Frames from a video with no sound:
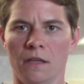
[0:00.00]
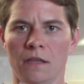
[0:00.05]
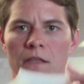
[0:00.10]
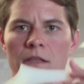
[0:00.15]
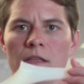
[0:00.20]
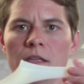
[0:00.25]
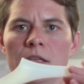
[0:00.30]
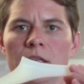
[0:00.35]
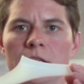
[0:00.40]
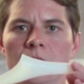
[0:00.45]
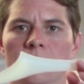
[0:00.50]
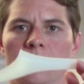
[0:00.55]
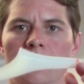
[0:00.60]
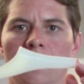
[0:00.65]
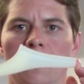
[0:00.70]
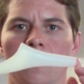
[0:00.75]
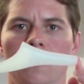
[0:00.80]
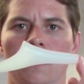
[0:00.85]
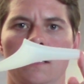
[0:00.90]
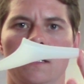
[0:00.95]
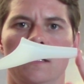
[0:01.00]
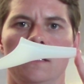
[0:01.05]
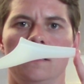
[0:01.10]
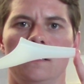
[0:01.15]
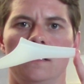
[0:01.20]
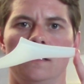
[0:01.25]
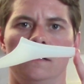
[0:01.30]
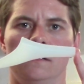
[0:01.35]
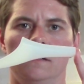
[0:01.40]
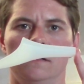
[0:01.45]
This
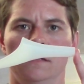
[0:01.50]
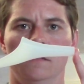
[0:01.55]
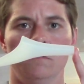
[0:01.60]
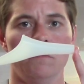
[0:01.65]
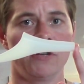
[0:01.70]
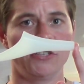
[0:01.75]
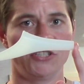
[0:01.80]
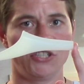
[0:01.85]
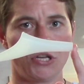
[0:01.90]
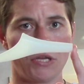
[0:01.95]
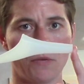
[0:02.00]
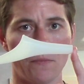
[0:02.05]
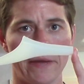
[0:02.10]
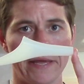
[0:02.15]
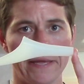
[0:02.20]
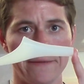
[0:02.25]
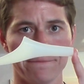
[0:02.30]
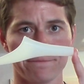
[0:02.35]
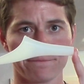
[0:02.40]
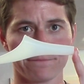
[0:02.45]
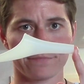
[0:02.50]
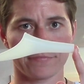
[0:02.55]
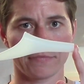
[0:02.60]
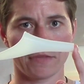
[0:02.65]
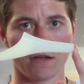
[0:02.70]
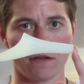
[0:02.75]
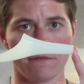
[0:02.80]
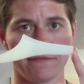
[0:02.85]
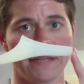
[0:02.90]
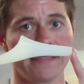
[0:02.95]
is my Shiwi.
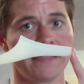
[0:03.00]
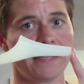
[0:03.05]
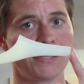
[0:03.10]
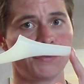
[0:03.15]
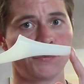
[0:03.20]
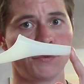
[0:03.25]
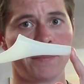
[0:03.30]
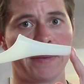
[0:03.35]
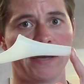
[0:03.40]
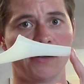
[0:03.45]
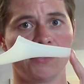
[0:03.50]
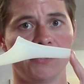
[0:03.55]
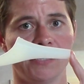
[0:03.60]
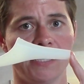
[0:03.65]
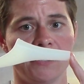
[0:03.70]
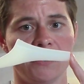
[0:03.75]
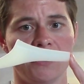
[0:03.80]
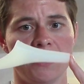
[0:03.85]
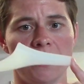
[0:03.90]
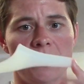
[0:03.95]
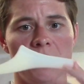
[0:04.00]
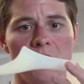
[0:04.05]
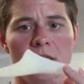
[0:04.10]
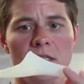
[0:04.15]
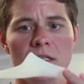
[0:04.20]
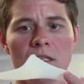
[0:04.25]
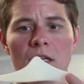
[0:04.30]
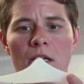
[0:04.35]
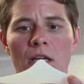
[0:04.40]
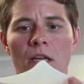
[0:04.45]
I've had this for about 6
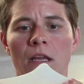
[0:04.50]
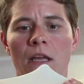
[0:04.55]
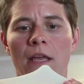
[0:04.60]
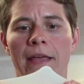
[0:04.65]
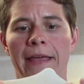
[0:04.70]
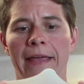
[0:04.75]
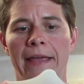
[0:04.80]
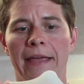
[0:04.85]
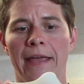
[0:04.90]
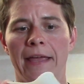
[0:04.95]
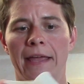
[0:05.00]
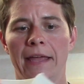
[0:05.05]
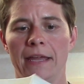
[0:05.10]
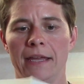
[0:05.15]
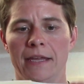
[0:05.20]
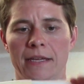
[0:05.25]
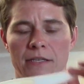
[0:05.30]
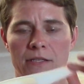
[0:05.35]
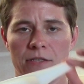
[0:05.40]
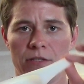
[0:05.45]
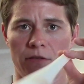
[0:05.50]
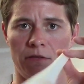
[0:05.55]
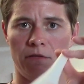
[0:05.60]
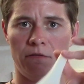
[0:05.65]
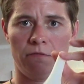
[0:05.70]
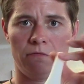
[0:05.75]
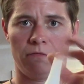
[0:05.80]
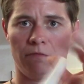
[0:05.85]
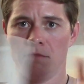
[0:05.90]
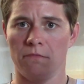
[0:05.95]
years. It's
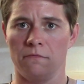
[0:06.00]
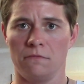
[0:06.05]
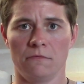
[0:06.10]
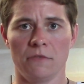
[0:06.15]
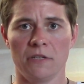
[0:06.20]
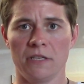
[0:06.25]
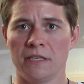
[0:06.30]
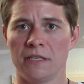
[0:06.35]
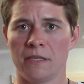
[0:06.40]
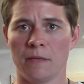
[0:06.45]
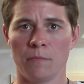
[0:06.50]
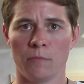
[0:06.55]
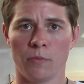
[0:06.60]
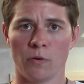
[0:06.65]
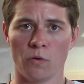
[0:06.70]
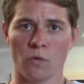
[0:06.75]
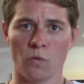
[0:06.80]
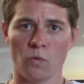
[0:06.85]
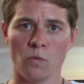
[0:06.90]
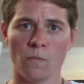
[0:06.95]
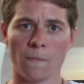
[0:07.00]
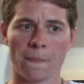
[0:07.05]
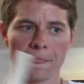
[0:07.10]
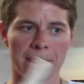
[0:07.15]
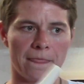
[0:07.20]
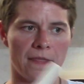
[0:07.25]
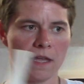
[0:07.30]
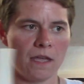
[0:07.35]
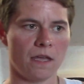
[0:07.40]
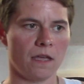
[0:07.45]
really simple.
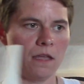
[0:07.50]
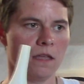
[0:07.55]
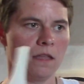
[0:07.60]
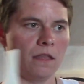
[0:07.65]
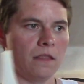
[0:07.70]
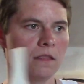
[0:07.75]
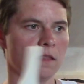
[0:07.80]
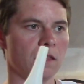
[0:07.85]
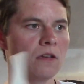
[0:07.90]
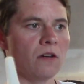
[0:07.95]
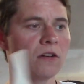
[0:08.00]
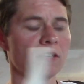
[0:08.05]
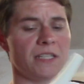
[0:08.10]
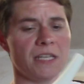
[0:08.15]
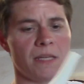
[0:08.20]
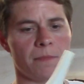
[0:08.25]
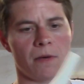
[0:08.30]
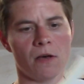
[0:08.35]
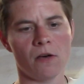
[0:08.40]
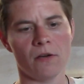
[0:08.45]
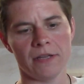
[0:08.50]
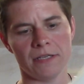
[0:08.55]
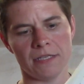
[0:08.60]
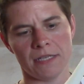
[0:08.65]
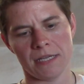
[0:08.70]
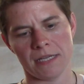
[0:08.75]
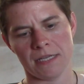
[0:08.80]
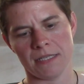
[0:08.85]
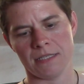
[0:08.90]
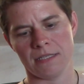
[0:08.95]
The idea behind
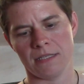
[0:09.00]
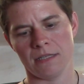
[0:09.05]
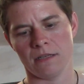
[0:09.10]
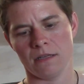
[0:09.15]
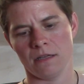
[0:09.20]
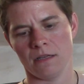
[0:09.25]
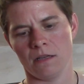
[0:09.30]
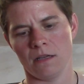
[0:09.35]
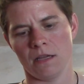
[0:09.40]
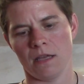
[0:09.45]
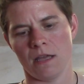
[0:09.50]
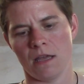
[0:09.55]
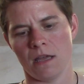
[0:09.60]
it is that